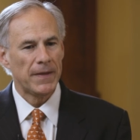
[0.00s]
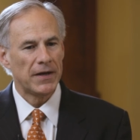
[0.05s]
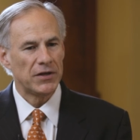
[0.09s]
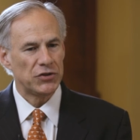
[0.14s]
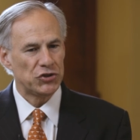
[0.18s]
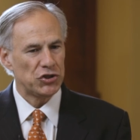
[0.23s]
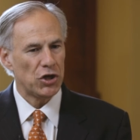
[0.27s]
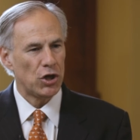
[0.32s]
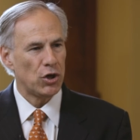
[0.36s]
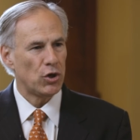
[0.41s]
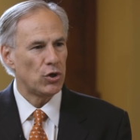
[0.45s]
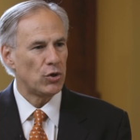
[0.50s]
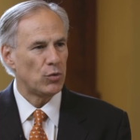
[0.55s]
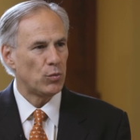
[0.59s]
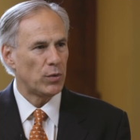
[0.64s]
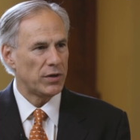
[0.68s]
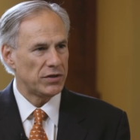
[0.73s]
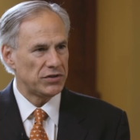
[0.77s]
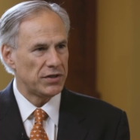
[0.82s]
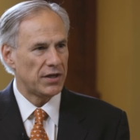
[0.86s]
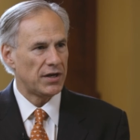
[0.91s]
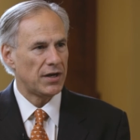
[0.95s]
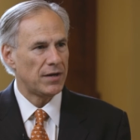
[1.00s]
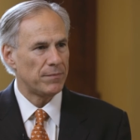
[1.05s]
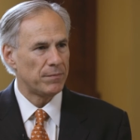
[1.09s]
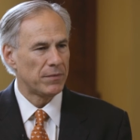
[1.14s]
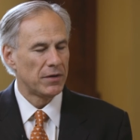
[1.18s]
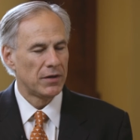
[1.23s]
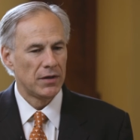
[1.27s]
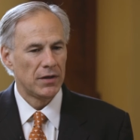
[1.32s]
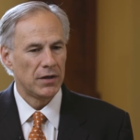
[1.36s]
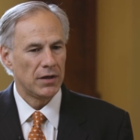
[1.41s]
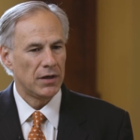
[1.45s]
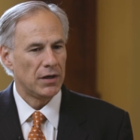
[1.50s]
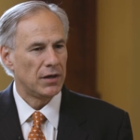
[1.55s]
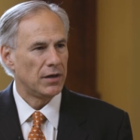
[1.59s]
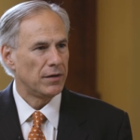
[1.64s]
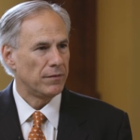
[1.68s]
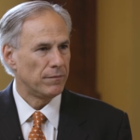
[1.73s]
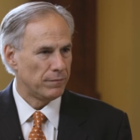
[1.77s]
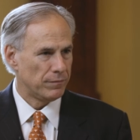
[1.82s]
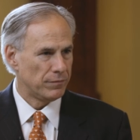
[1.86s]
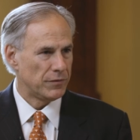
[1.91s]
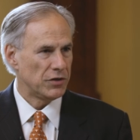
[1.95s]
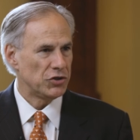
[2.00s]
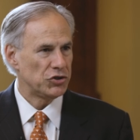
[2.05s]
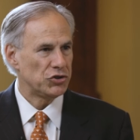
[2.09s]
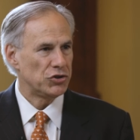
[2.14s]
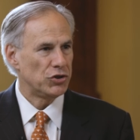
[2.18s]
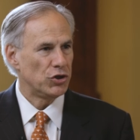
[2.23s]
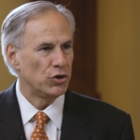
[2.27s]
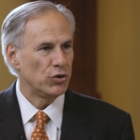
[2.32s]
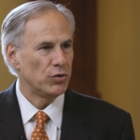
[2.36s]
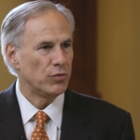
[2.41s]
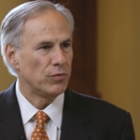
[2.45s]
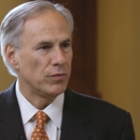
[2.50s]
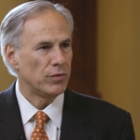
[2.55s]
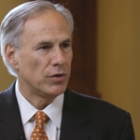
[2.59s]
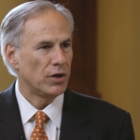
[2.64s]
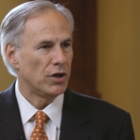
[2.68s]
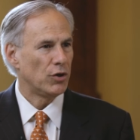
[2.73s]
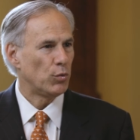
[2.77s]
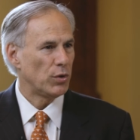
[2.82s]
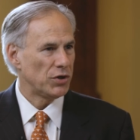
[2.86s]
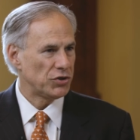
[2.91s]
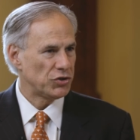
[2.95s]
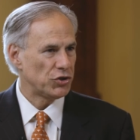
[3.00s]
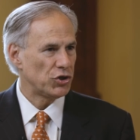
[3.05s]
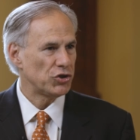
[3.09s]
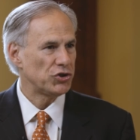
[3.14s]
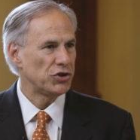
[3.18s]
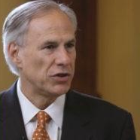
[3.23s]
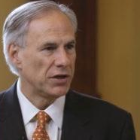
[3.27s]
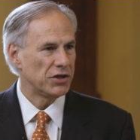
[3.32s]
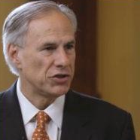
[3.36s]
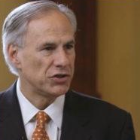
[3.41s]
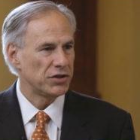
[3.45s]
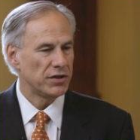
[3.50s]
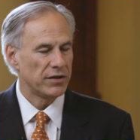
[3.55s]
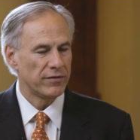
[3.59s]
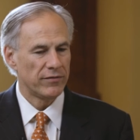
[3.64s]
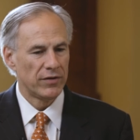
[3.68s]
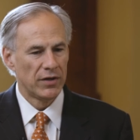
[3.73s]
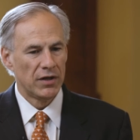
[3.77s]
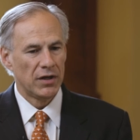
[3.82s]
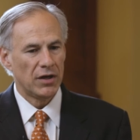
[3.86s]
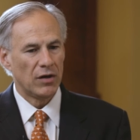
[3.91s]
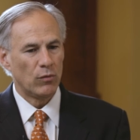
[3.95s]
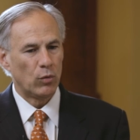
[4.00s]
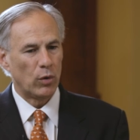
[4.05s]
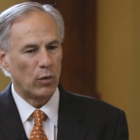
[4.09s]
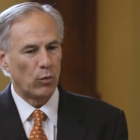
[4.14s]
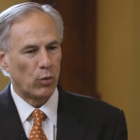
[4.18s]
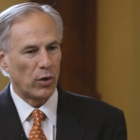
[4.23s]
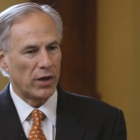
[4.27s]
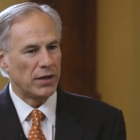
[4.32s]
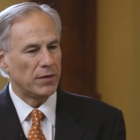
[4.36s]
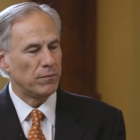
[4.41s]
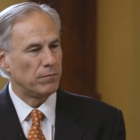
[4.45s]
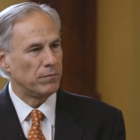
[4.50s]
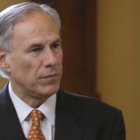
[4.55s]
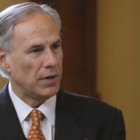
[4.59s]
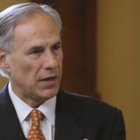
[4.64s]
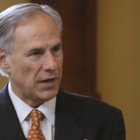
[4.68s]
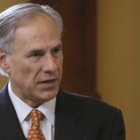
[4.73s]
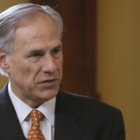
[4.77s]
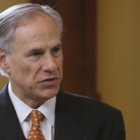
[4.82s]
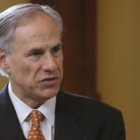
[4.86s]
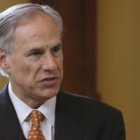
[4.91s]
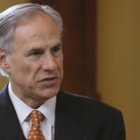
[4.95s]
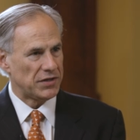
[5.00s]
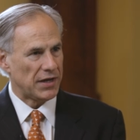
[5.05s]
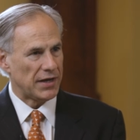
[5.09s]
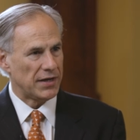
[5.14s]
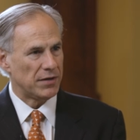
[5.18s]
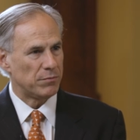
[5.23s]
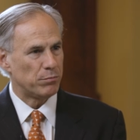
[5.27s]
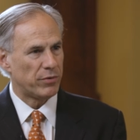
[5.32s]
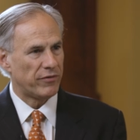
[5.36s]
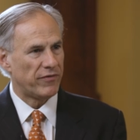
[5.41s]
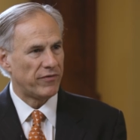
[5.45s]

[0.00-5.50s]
And so we set up uh, this new uh, research initiative where we, as a state,